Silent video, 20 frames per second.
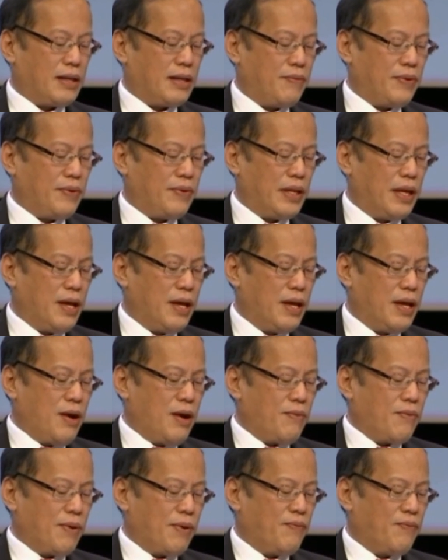activity,
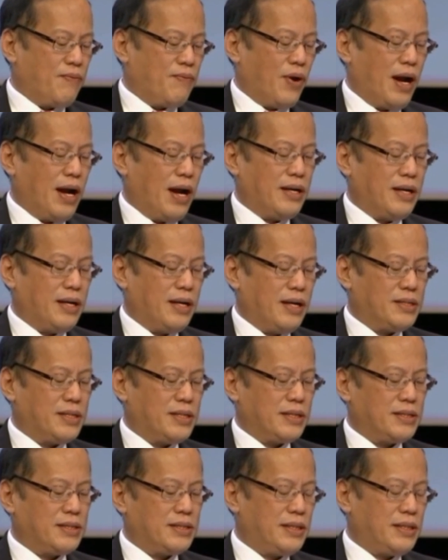from
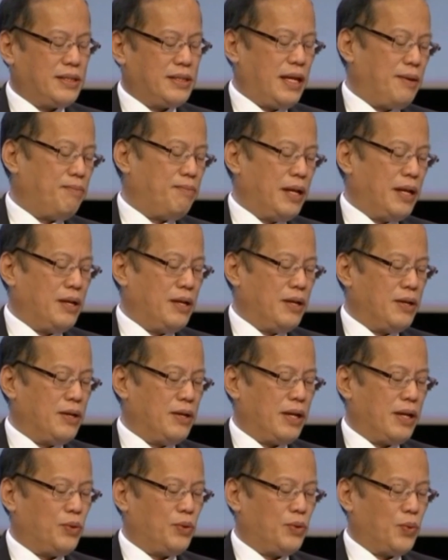416 billion
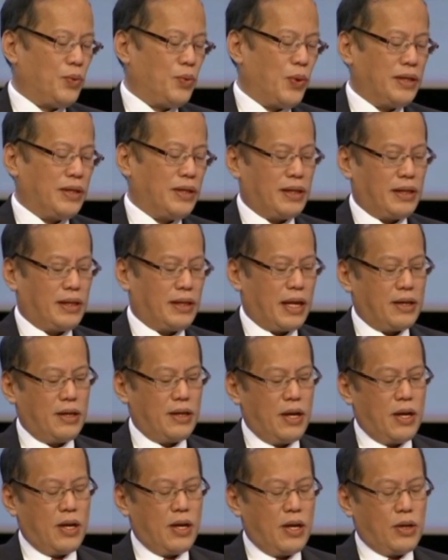in 2010
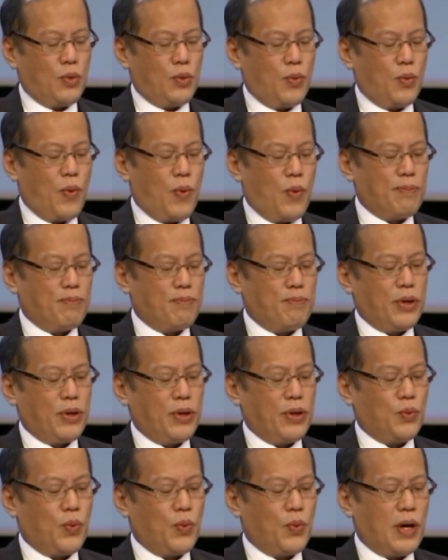to
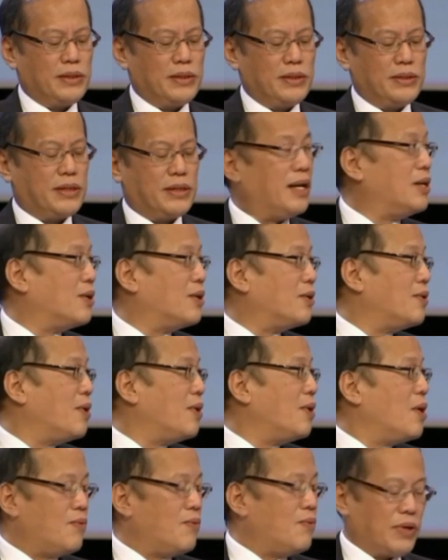1.1 trillion
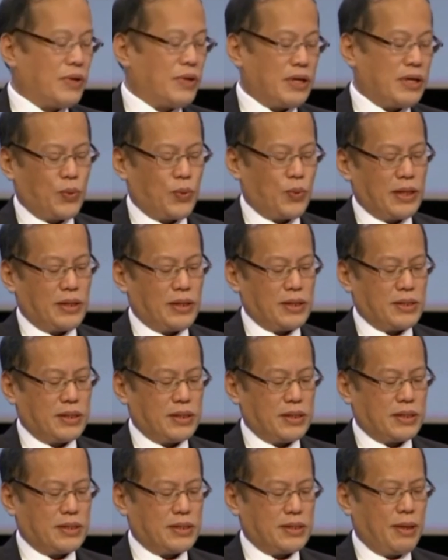for the
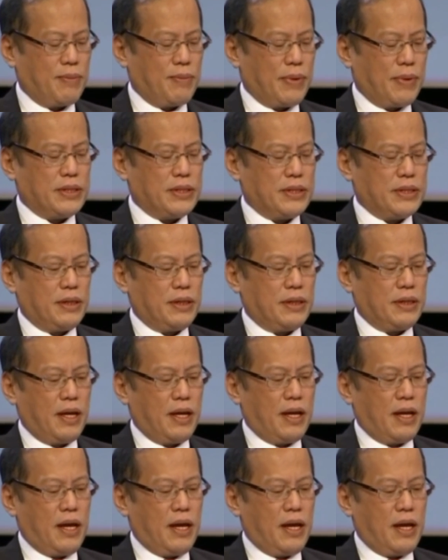2016 budget.